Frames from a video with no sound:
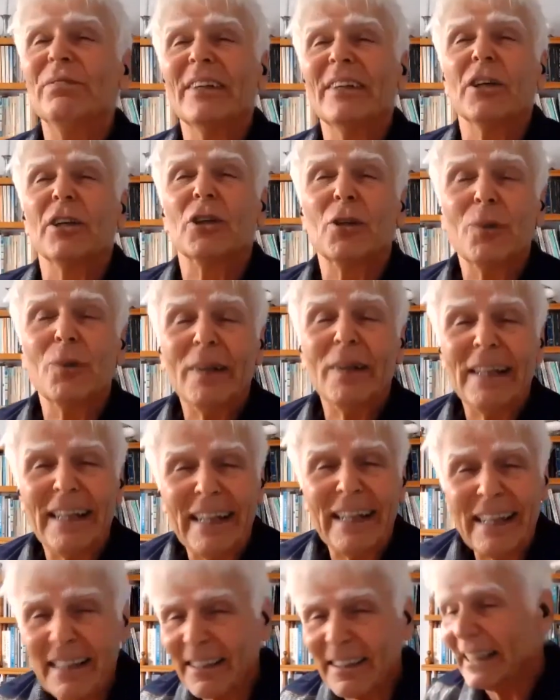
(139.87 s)
you are
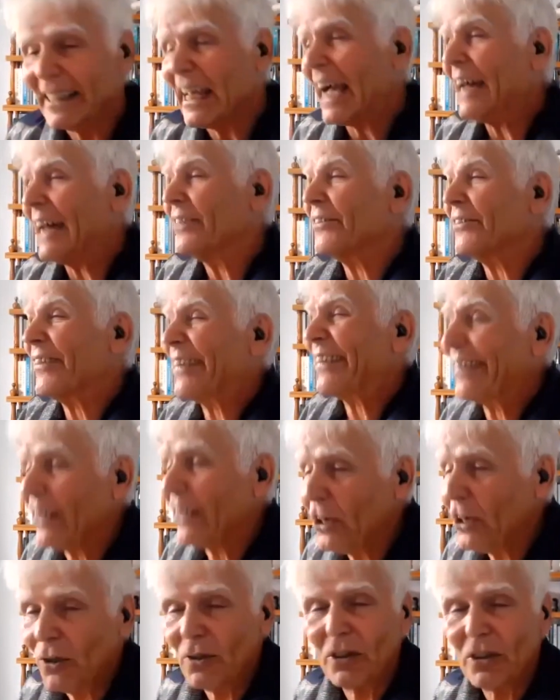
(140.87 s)
ugly. And
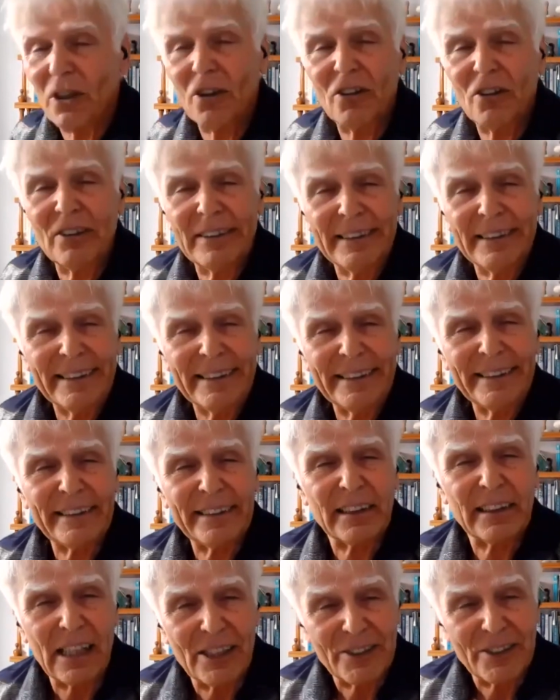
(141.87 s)
so on it
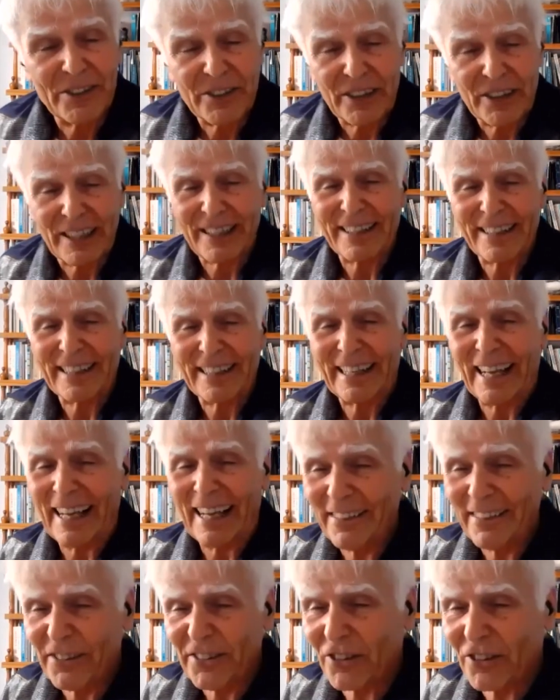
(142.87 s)
goes. The
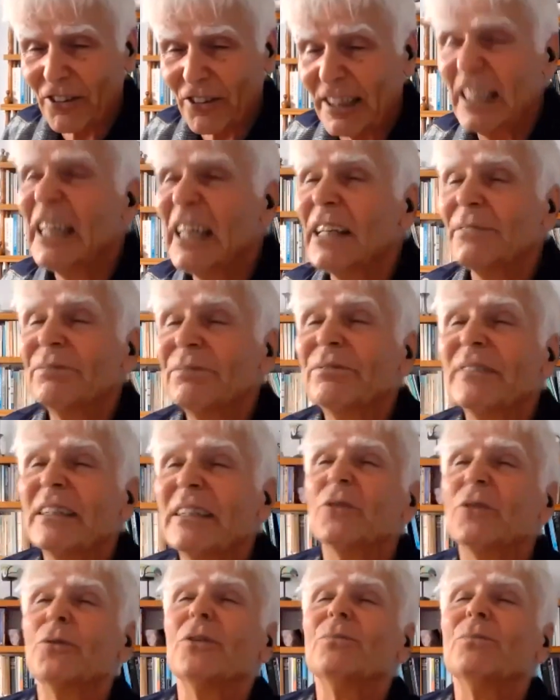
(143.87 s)
creation,
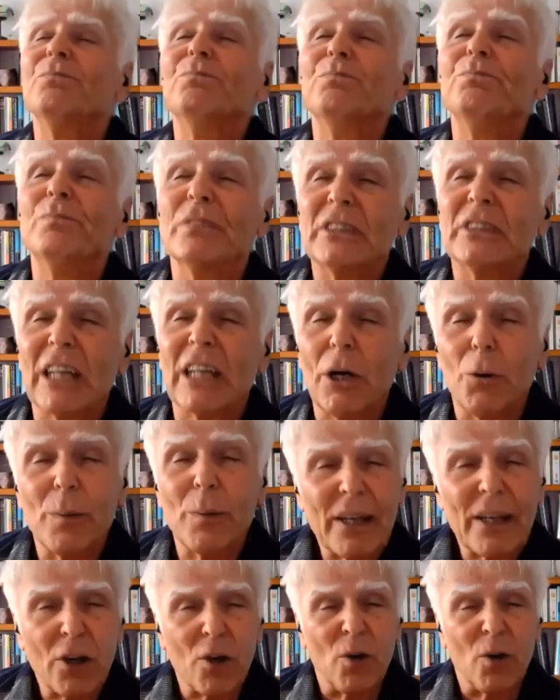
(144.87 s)
shall
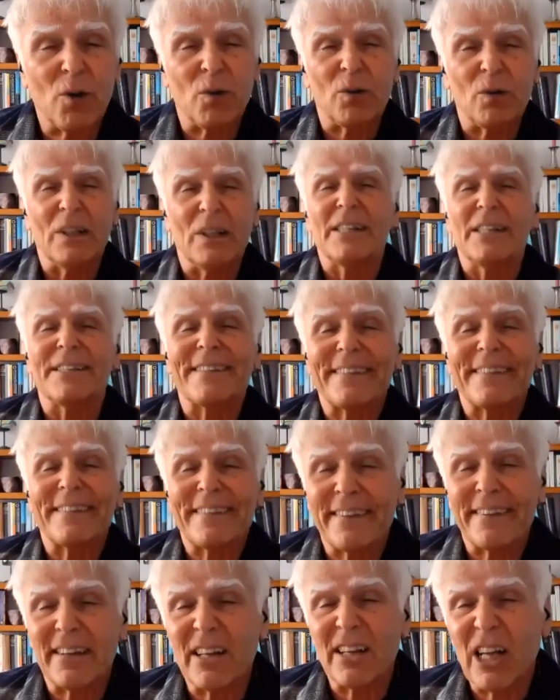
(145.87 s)
we call,
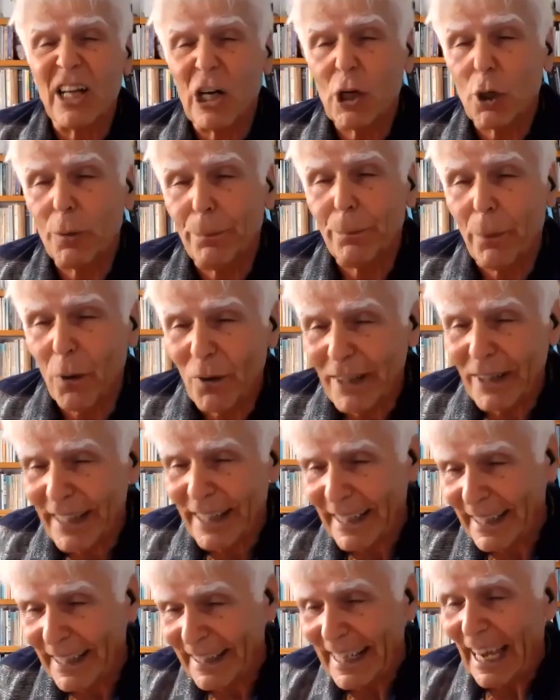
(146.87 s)

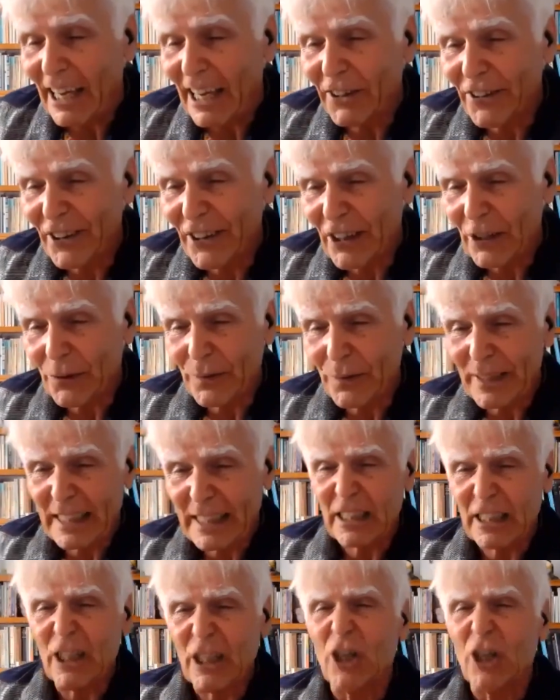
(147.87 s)
snowballing, gathering